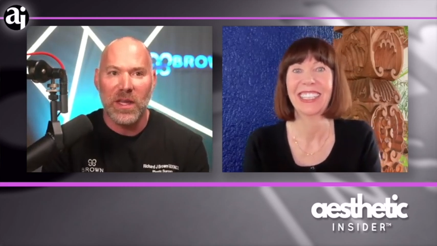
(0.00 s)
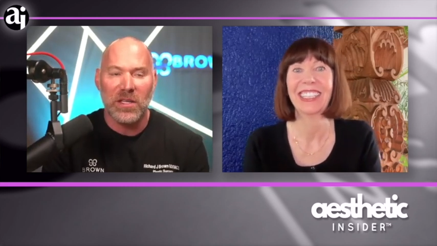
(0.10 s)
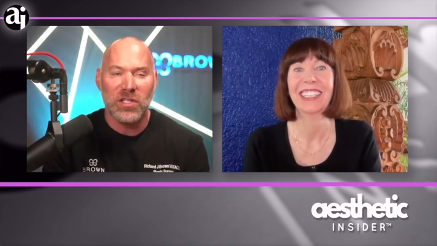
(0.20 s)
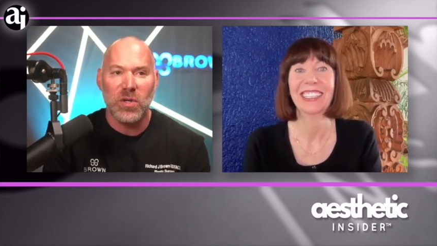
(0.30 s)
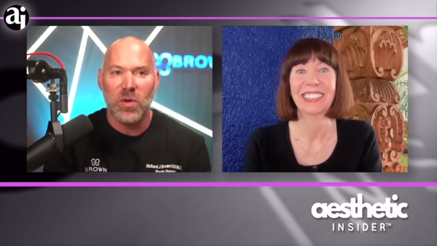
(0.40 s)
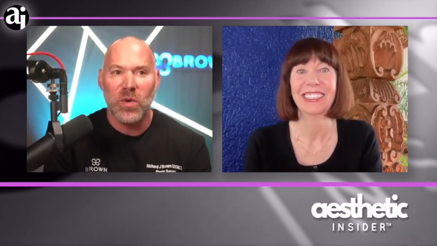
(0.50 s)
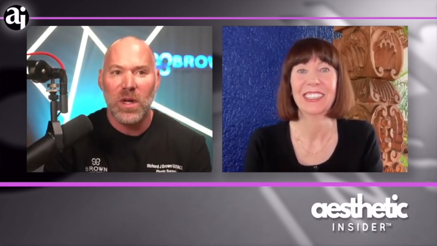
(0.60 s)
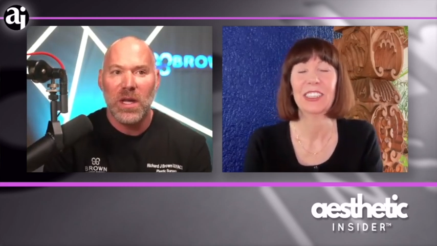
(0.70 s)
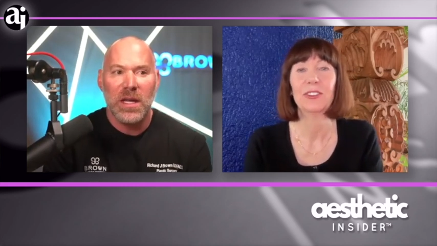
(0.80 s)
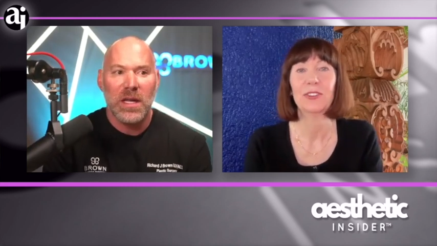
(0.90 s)
Speaker 1: what they do,
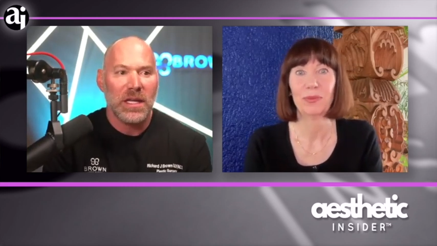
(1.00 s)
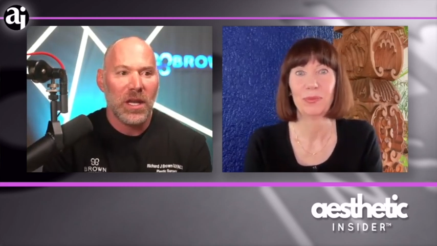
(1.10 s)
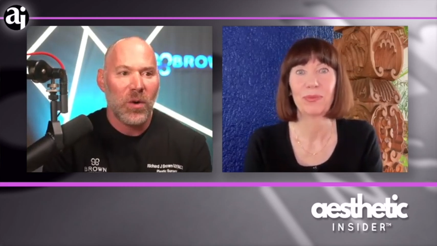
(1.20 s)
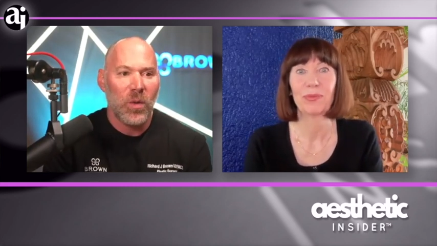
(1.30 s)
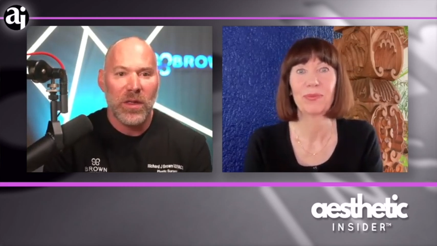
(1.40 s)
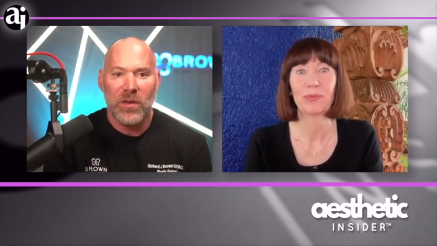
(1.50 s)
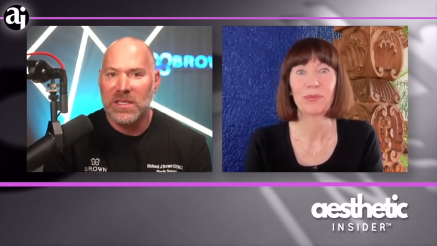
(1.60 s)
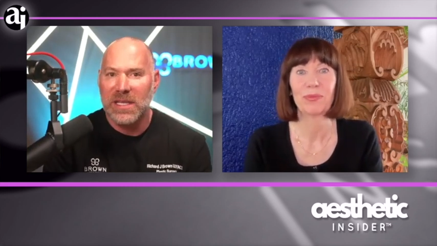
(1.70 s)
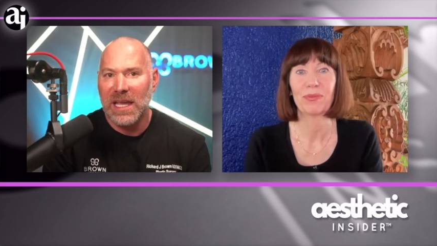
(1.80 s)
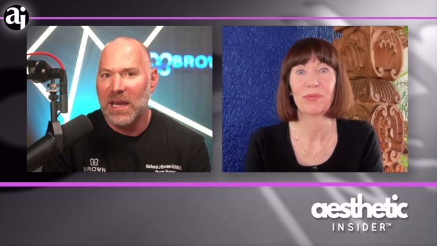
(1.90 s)
you know, whether
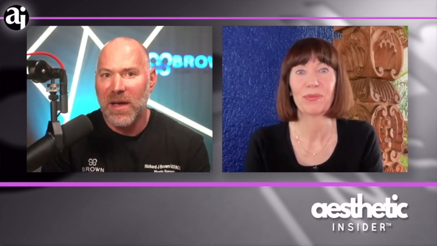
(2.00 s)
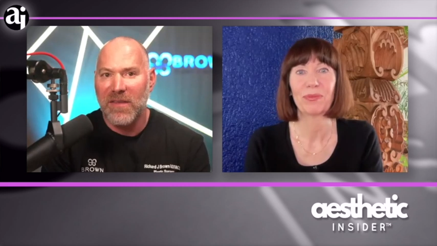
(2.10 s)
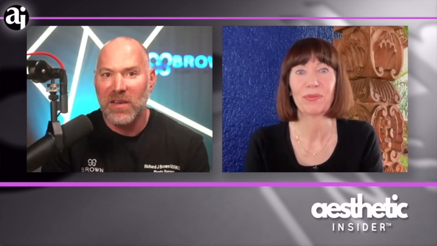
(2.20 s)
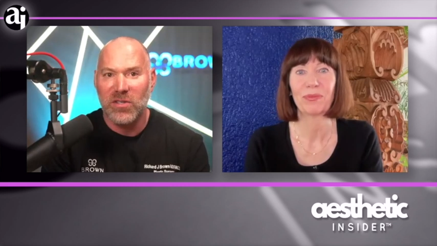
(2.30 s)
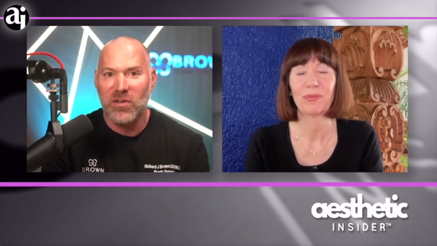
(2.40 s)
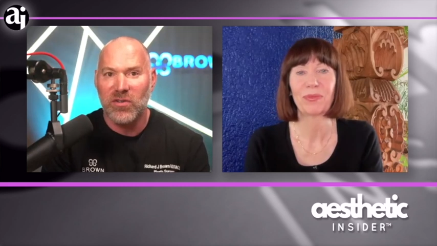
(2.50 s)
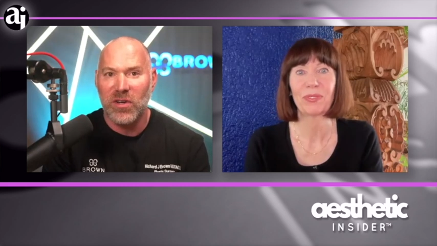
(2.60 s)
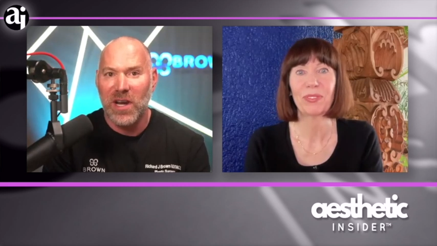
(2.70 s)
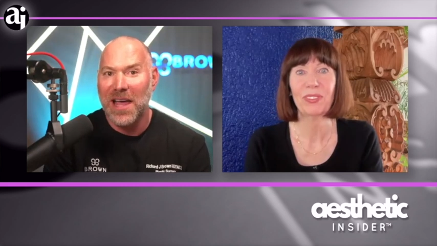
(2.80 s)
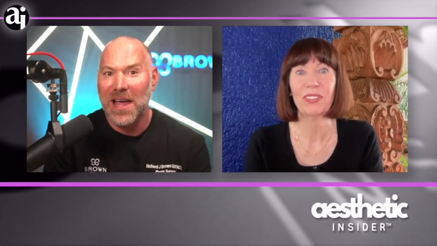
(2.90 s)
they end up having
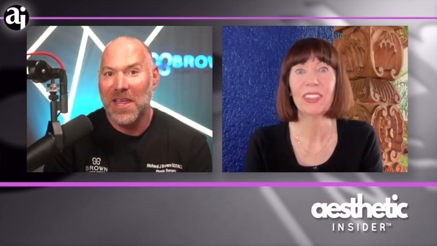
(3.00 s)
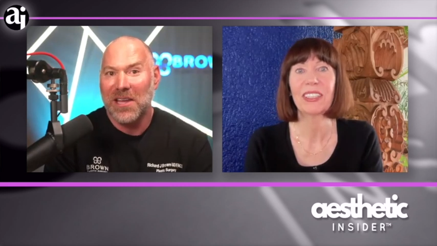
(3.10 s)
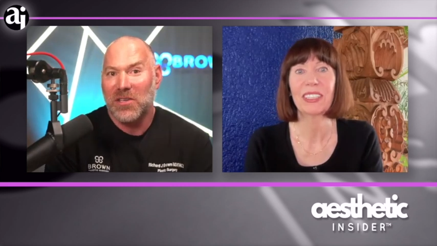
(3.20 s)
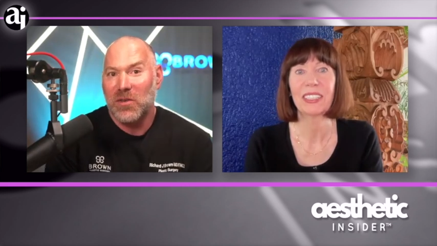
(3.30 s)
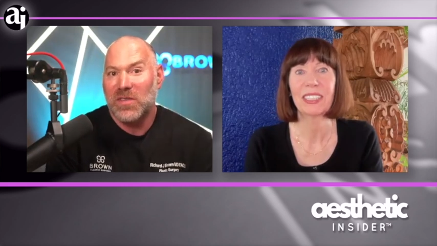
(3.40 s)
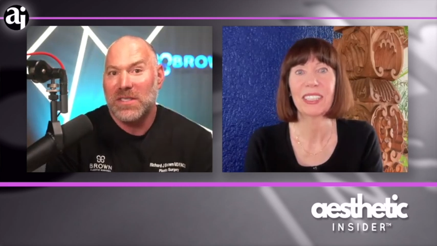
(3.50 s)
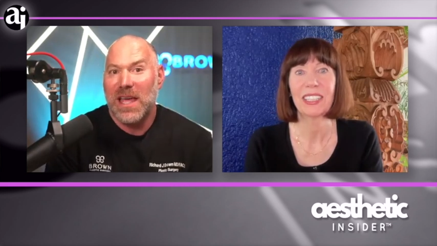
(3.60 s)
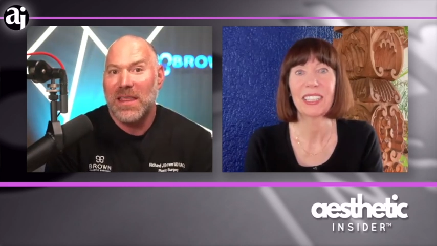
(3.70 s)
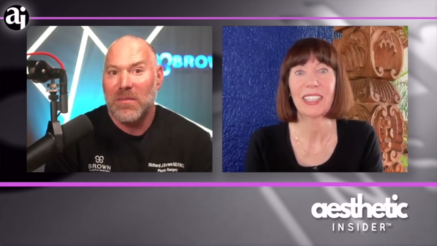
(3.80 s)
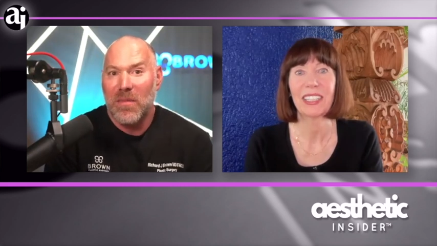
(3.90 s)
surgery or not, like you've
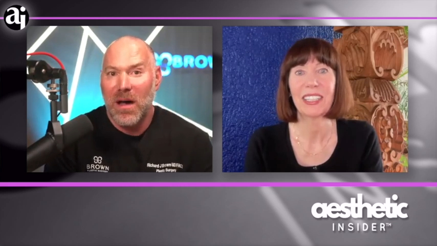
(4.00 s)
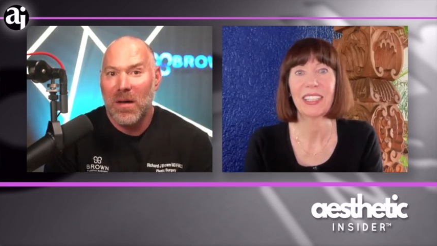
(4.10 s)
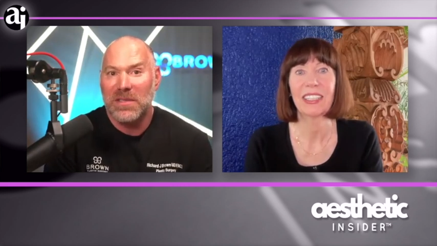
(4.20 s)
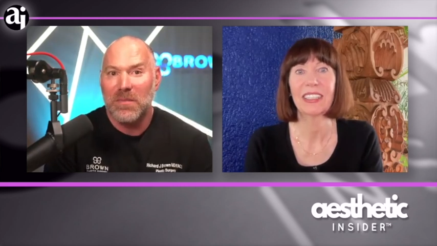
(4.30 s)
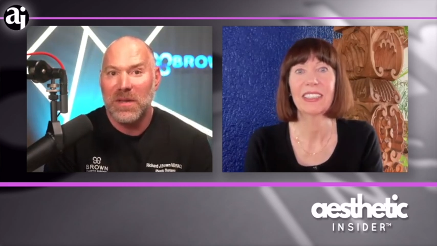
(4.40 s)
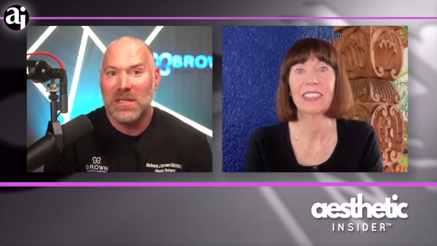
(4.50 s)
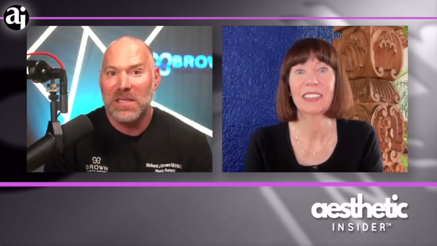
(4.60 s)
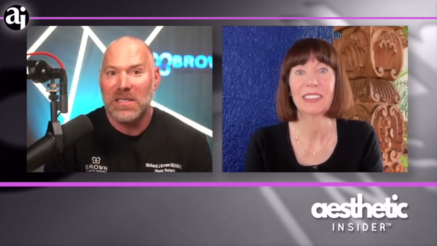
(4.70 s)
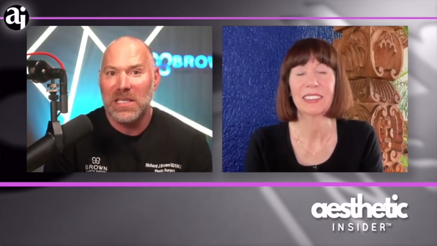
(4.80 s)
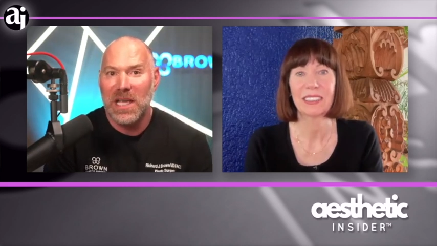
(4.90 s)
set them up to be
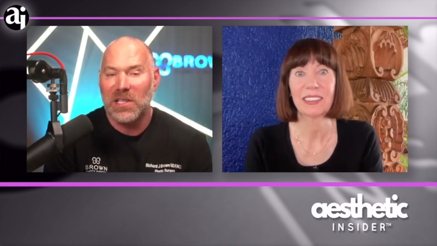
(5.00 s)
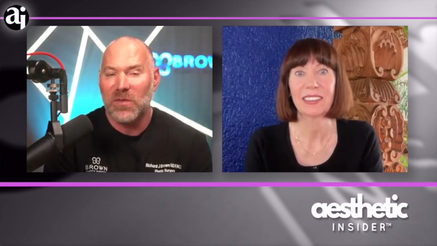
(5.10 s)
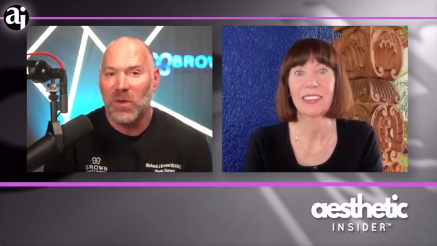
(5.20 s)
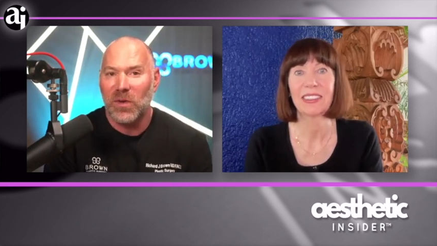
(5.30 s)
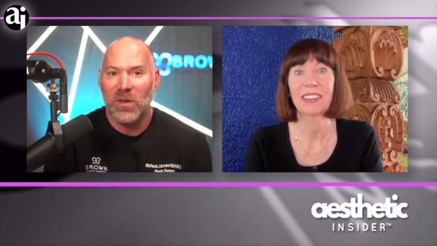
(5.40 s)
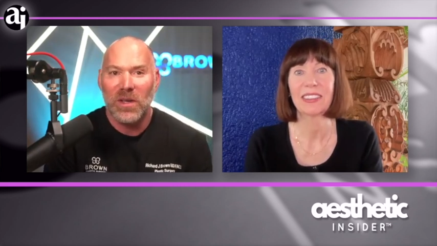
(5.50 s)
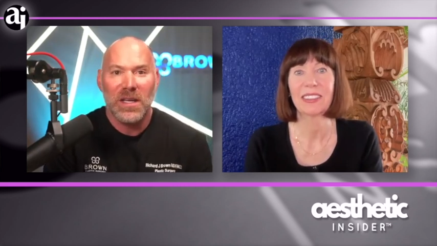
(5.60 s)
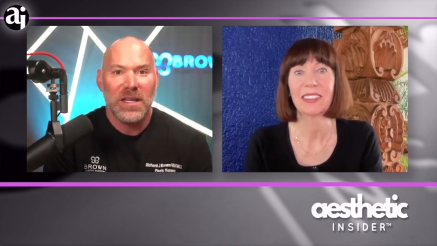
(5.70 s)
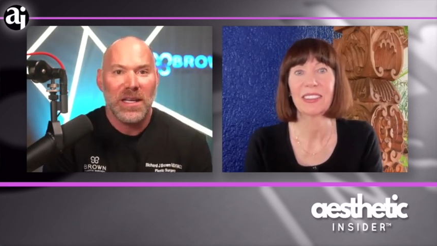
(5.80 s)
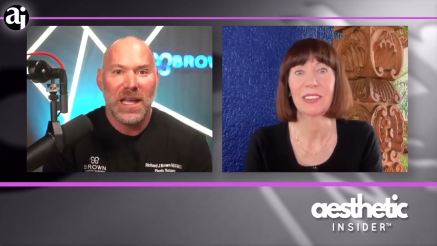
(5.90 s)
successful
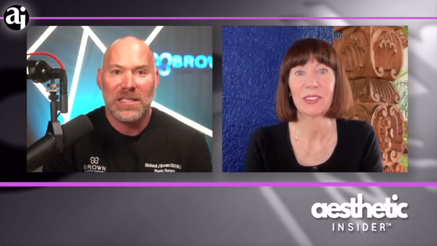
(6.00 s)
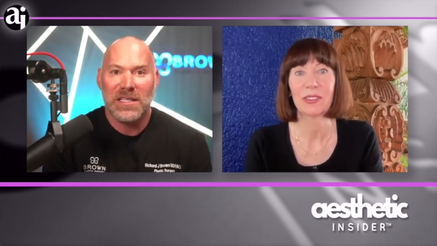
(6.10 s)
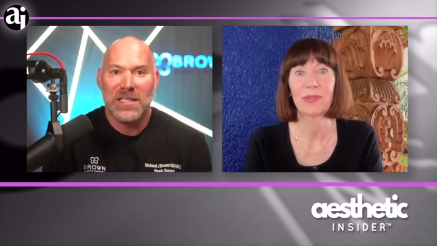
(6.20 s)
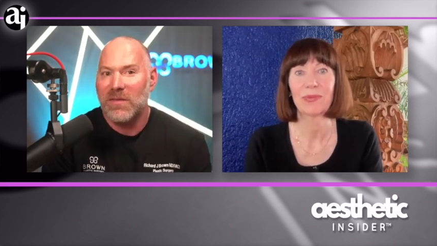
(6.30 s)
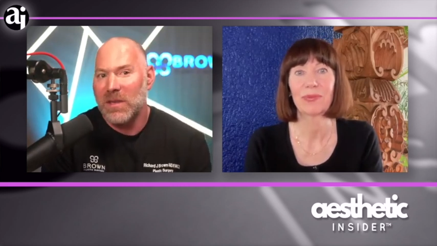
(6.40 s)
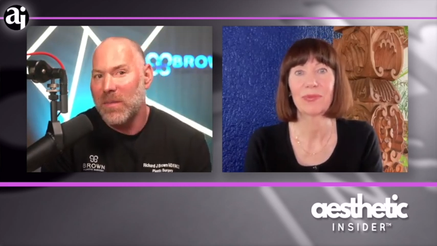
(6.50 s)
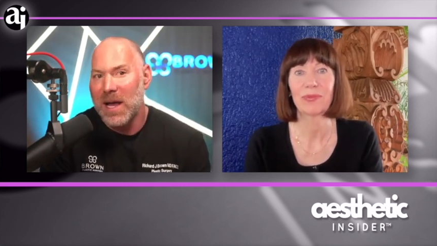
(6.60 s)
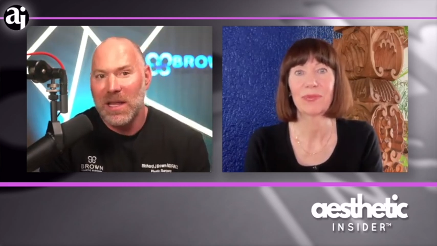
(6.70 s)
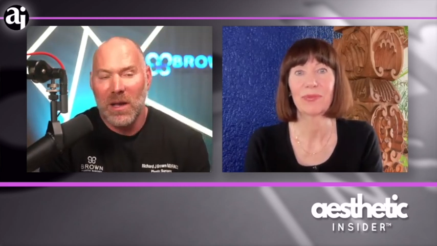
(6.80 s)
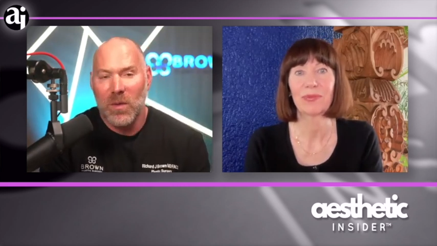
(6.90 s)
and to live in the
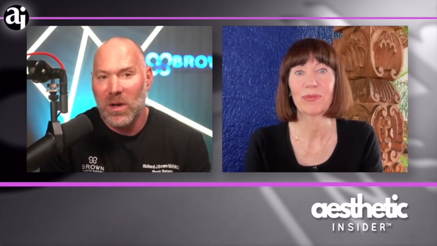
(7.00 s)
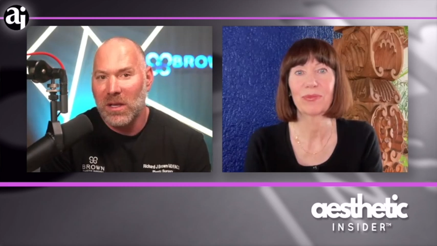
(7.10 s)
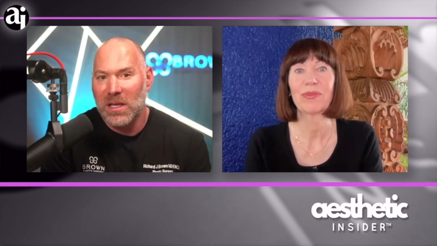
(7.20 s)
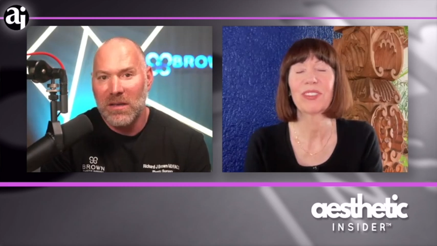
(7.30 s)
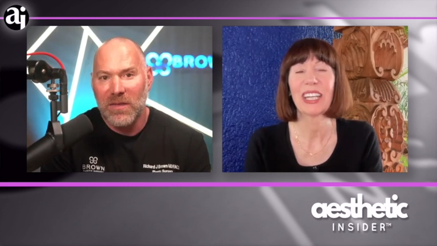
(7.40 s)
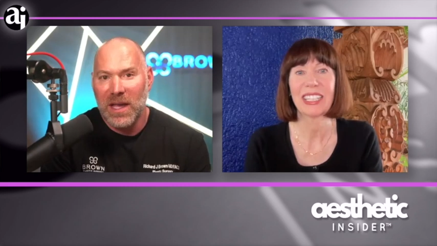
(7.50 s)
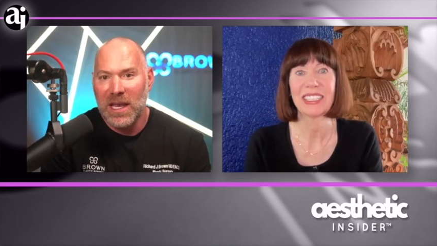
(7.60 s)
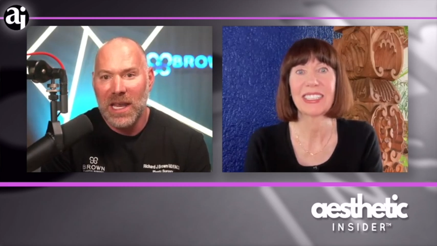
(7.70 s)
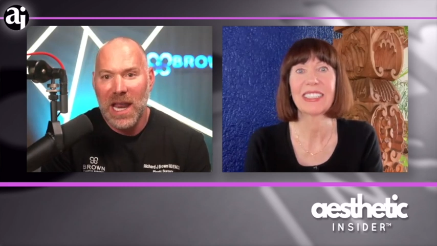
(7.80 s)
body they want to live in.